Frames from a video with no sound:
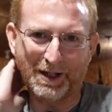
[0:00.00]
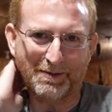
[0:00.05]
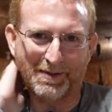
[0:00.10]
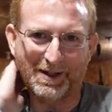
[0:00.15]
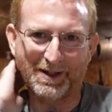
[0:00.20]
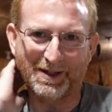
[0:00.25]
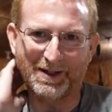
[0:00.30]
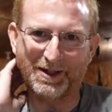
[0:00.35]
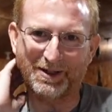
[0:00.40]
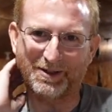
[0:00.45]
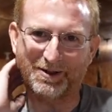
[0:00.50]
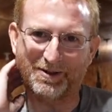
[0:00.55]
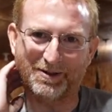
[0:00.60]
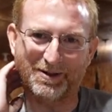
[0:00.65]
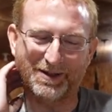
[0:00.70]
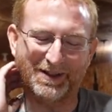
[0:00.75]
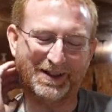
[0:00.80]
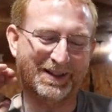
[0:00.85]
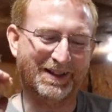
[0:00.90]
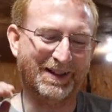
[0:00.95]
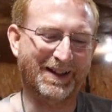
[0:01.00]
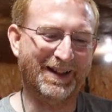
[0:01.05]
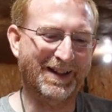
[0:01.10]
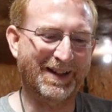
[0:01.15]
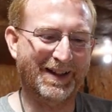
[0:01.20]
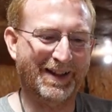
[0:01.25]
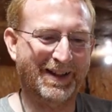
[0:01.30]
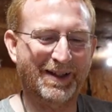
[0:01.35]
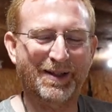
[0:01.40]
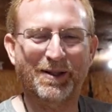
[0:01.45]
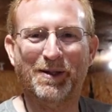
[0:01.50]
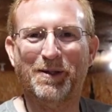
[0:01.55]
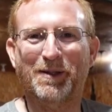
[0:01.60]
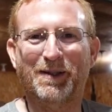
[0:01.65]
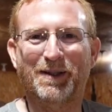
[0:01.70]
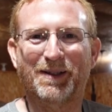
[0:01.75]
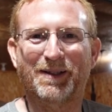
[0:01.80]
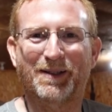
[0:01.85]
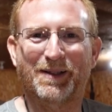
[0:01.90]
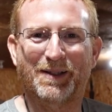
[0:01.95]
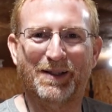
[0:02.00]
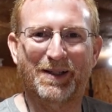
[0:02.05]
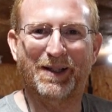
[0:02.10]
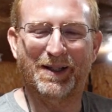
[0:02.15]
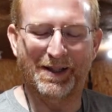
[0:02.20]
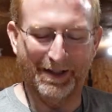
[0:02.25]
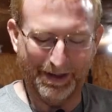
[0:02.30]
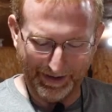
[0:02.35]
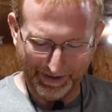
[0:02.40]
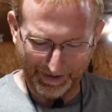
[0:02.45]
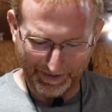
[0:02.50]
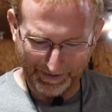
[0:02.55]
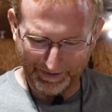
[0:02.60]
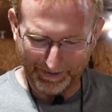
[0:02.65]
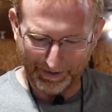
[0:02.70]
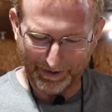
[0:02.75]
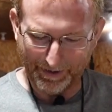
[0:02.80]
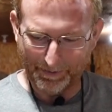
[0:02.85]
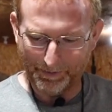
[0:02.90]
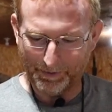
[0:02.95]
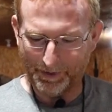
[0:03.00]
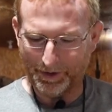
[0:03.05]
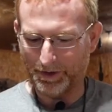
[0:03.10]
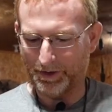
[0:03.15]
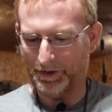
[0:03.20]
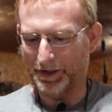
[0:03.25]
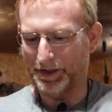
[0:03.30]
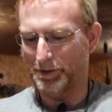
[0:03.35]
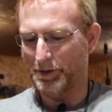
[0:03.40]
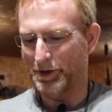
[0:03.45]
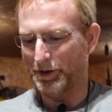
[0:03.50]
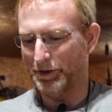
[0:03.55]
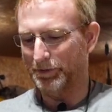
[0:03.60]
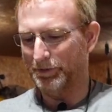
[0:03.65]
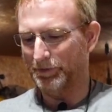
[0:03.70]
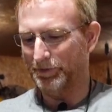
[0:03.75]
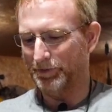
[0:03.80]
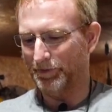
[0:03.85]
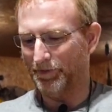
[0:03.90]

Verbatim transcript: back of my neck already. It's too early for bugs. It is. Nope, it's a ladybug.